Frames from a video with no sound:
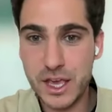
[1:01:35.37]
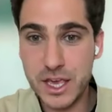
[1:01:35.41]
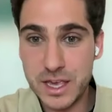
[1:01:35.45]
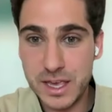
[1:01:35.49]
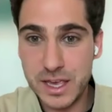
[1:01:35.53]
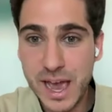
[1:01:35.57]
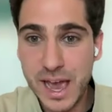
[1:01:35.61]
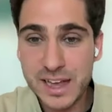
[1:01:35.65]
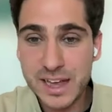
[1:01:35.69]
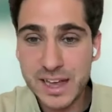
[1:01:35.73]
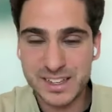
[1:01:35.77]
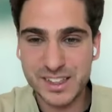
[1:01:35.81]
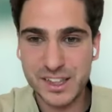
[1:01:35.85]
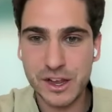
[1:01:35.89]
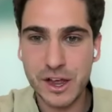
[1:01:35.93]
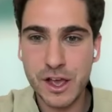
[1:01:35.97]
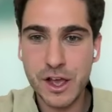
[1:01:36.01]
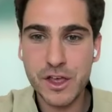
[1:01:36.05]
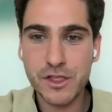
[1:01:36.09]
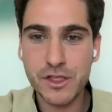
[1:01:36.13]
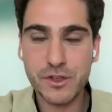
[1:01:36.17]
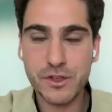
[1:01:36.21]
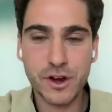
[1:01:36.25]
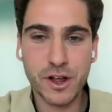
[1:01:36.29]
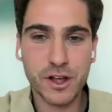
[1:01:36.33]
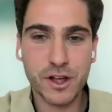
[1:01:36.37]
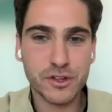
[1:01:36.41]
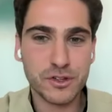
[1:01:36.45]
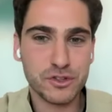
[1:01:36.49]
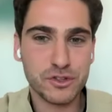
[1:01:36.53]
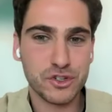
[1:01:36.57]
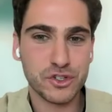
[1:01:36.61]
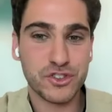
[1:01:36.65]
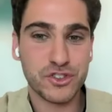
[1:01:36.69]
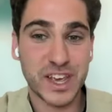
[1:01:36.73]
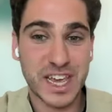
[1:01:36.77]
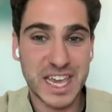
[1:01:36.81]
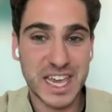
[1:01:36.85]
And they're like, yes.
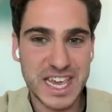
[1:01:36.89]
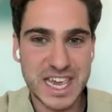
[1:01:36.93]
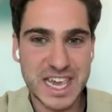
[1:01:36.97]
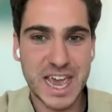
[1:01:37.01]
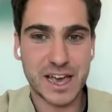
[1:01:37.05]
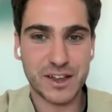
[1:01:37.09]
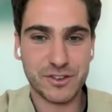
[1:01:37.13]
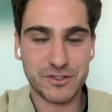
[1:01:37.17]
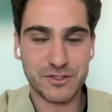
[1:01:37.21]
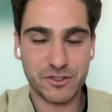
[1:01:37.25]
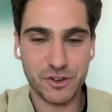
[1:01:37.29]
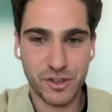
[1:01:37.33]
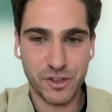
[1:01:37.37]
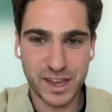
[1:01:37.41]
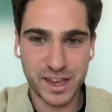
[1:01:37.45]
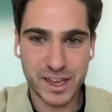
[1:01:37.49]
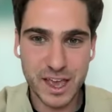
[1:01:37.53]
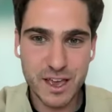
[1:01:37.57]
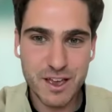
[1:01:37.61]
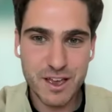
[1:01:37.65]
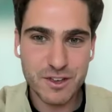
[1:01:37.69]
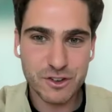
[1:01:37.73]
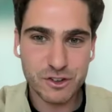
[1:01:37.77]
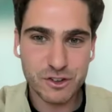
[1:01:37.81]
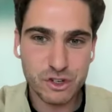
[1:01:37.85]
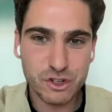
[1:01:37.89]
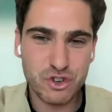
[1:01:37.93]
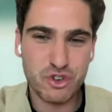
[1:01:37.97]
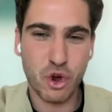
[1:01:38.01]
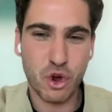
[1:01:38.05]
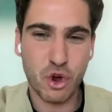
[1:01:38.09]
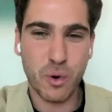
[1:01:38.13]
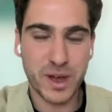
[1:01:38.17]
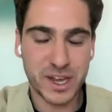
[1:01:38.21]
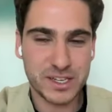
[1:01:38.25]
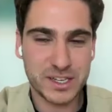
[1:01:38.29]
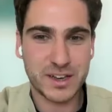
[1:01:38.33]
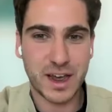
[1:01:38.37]
And they're not just like, yes, they're like